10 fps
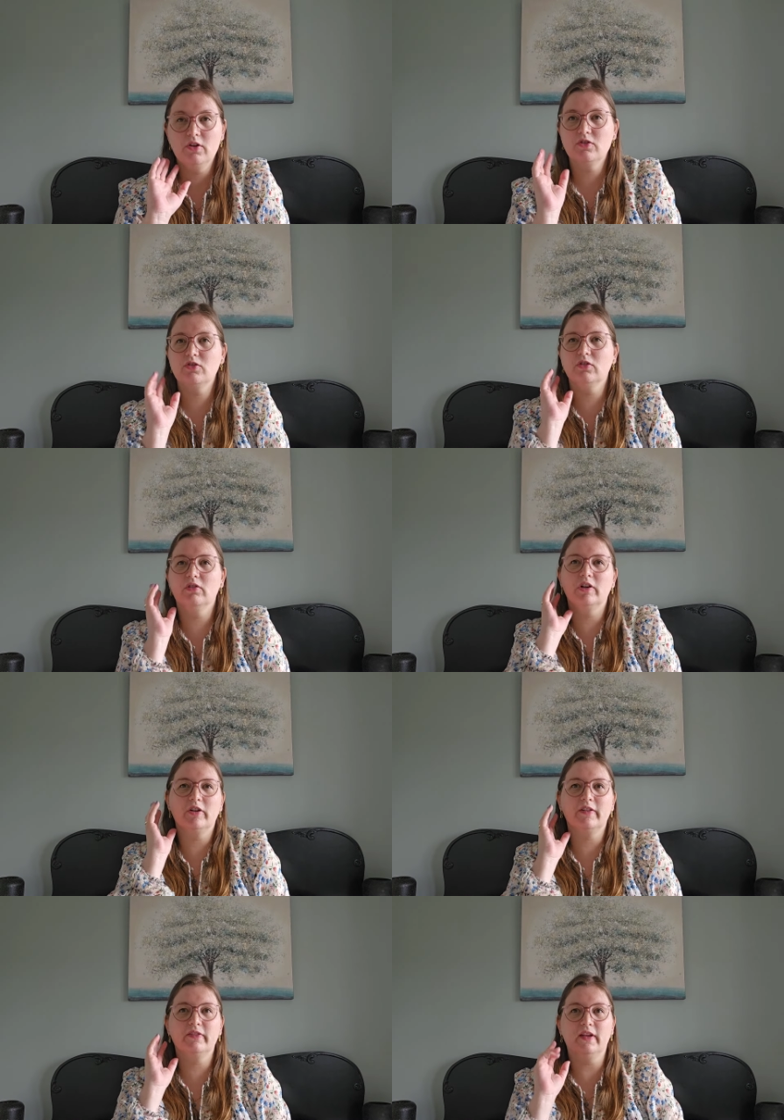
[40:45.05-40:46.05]
surgery
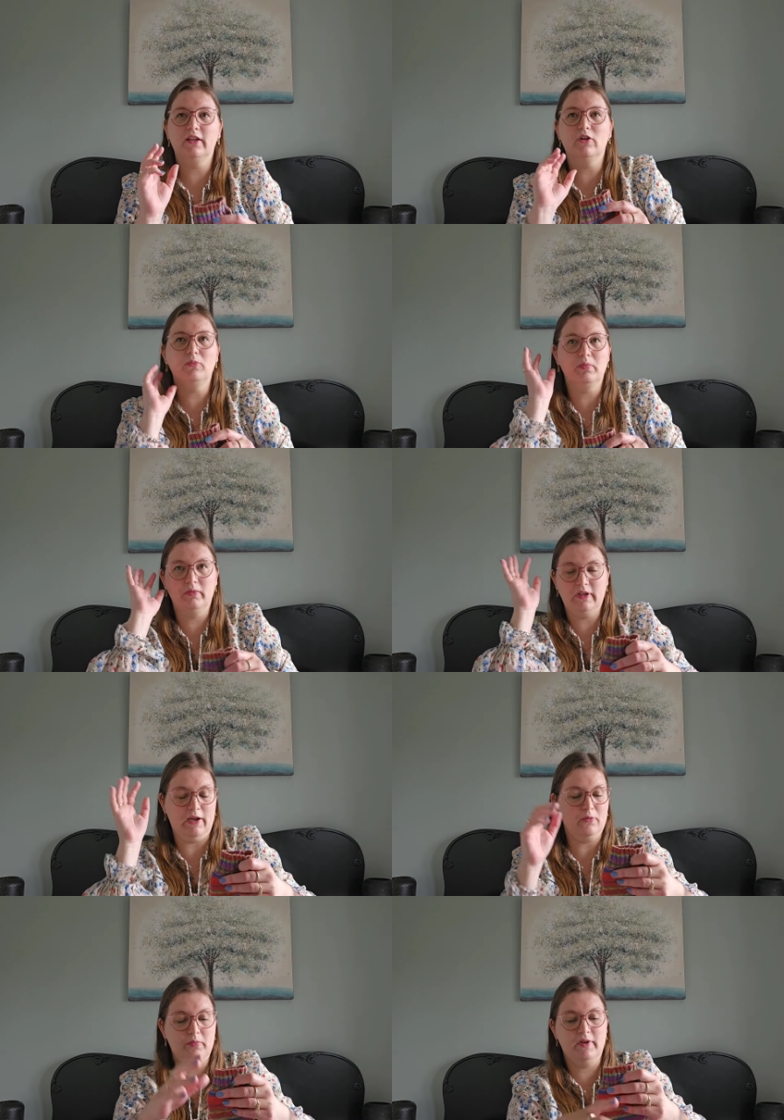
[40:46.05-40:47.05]
thing,
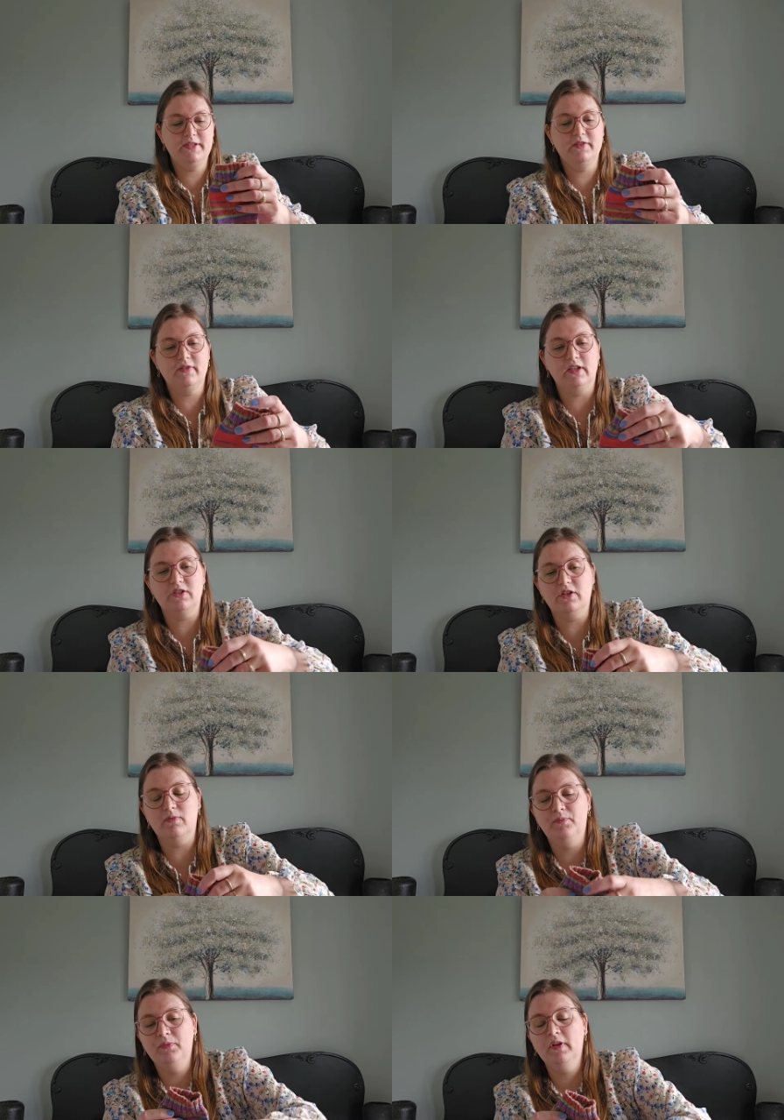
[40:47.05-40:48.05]
operation thing. So
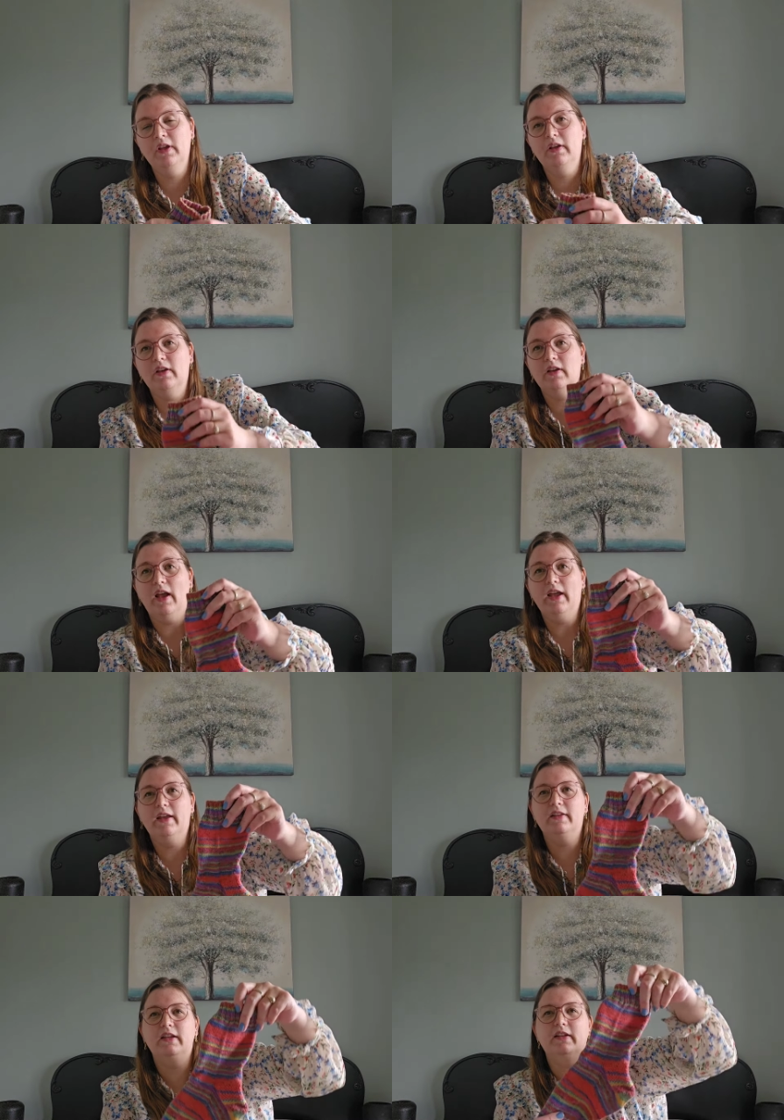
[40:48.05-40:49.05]
I
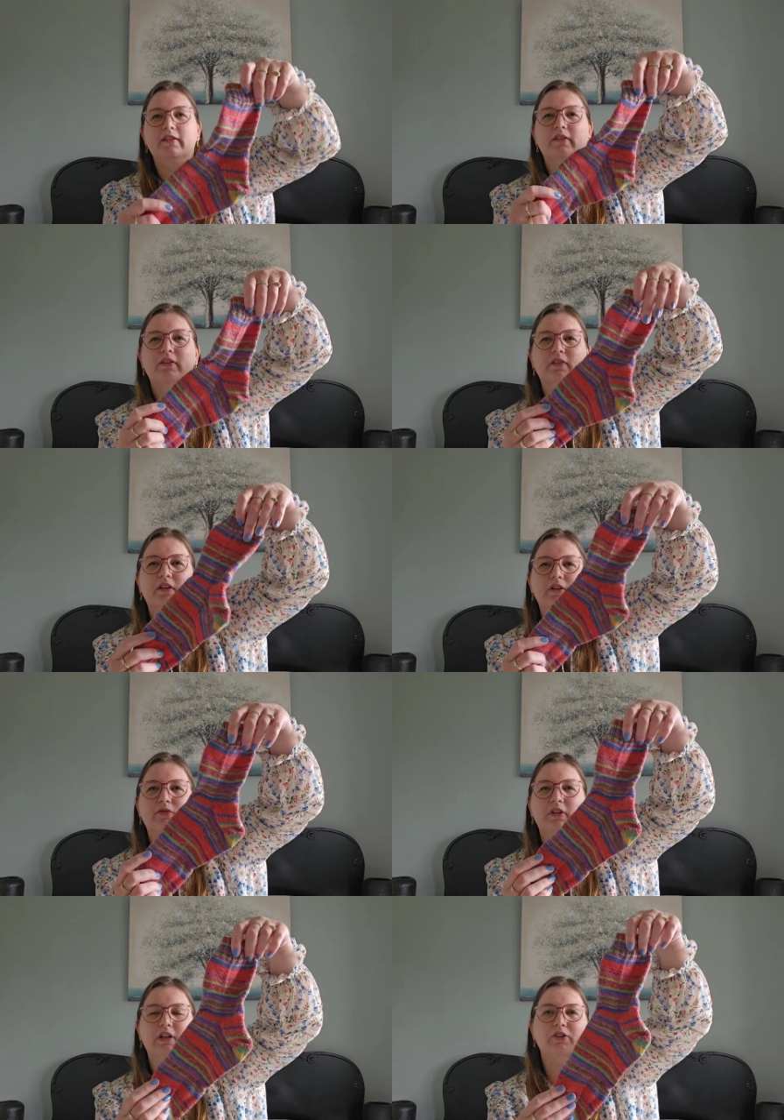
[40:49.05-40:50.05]
had needed a
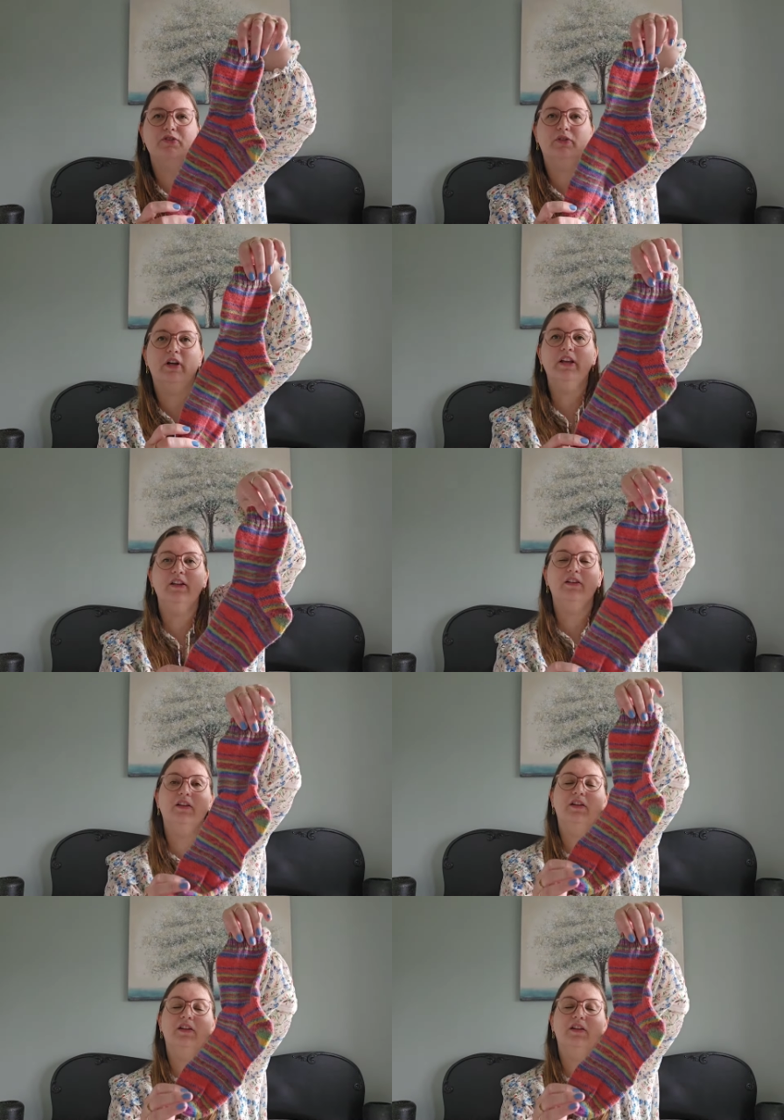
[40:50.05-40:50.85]
vanilla sock, and